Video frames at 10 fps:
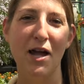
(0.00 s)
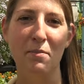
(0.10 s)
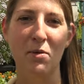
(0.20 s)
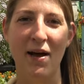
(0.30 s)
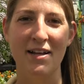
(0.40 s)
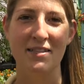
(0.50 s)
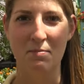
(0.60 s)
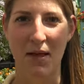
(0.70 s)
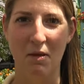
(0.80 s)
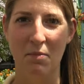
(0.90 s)
combo pots
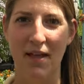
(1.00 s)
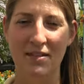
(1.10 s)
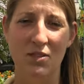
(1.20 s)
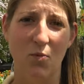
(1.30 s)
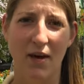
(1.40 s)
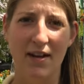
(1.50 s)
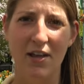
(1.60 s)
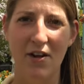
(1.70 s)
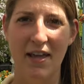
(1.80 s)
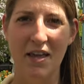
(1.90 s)
and bedding plants. Why not
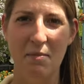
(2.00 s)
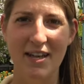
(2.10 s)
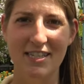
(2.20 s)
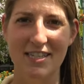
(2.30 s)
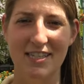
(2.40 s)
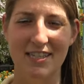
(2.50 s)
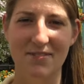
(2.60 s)
your hanging baskets?